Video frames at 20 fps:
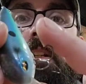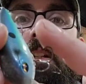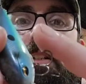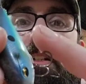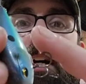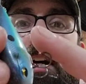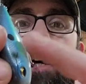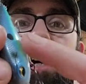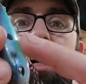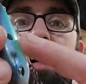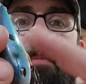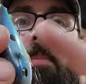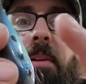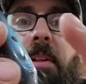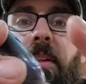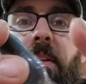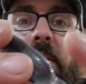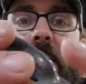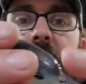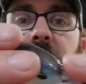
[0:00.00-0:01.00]
on top,
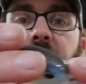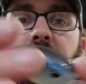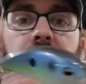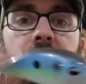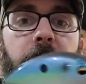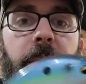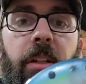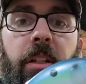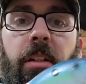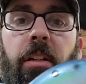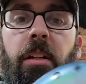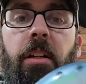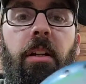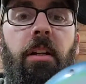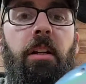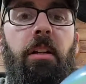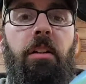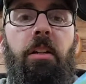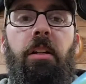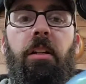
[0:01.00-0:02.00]
and just, I mean,
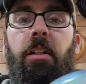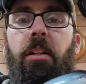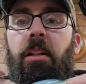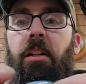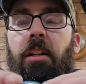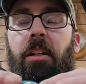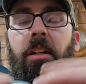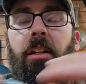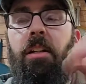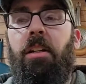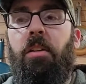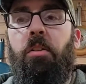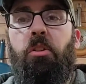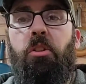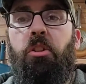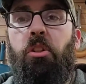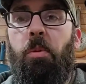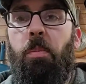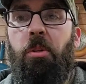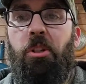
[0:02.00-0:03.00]
that's
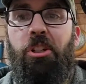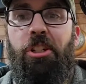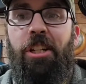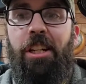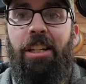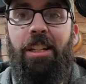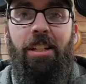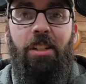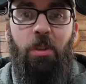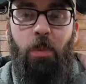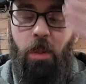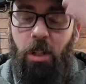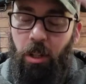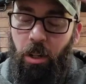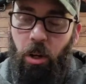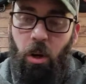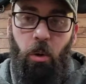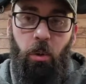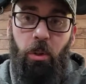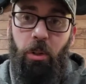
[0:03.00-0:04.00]
super sticky as well.
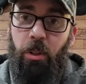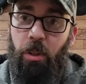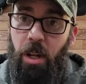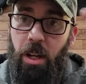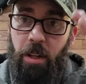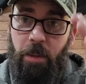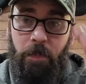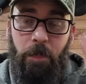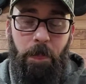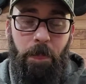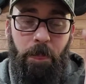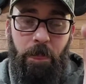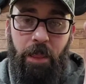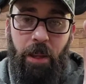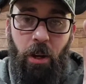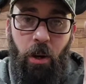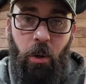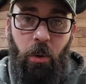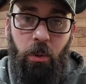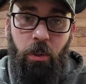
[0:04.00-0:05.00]
Owner
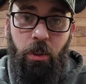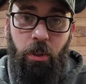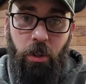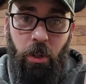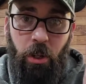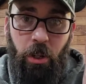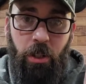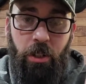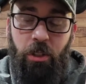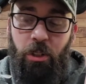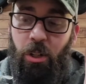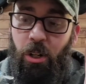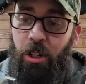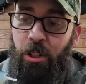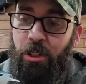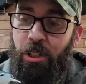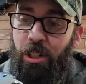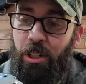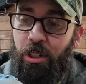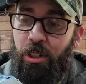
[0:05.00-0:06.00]
hooks are
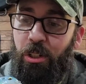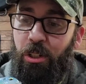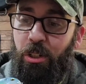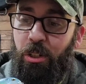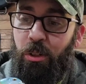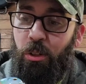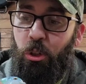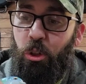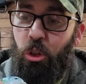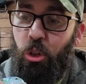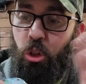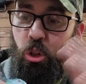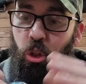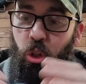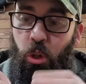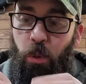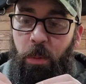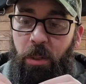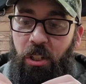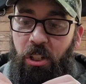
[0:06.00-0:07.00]
just
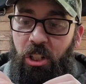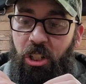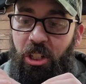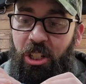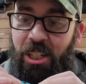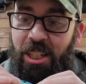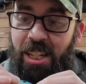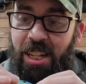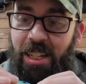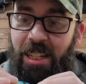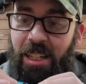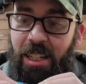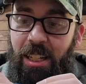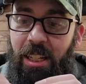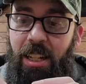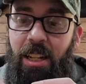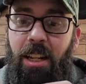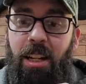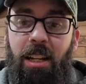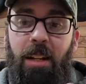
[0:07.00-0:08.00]
stupid sticky.
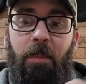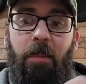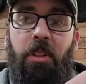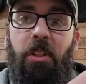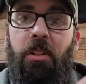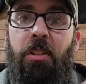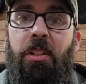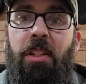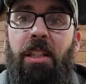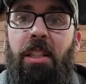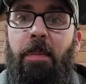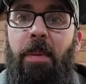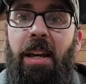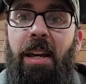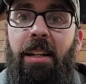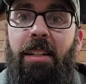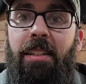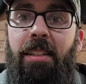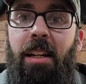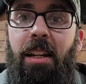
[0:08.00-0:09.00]
Then you see the
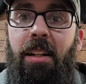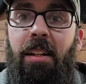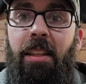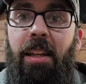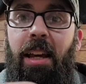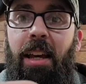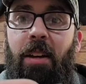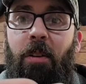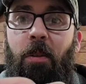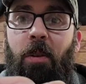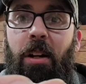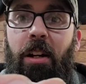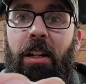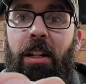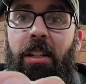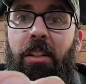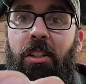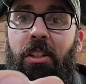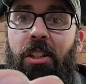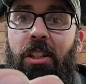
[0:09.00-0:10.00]
back side of that where
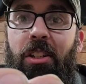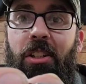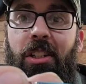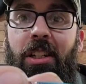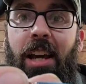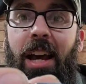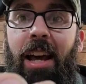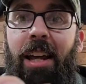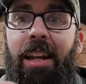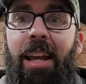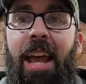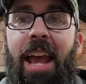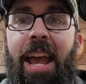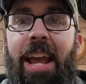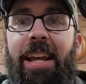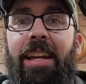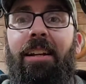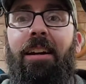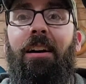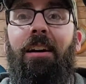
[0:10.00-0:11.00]
it's just
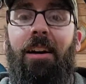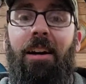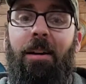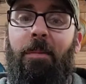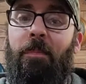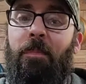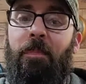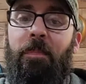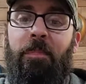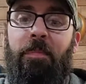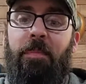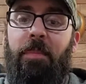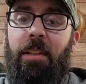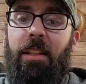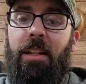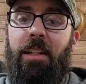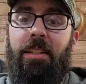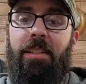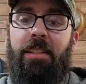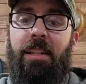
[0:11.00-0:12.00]
ate up.
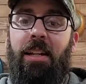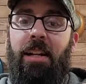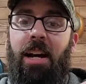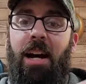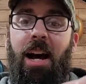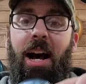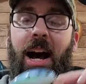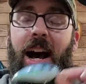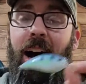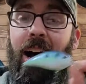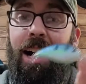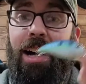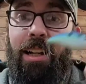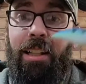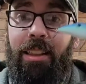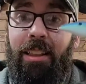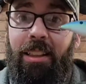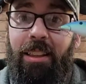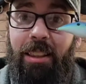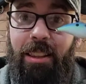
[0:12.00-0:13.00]
Like I said, I
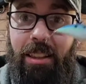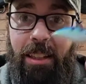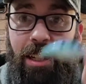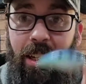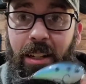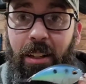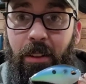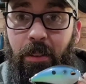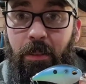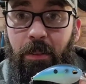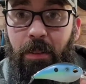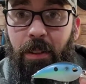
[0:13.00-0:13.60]
love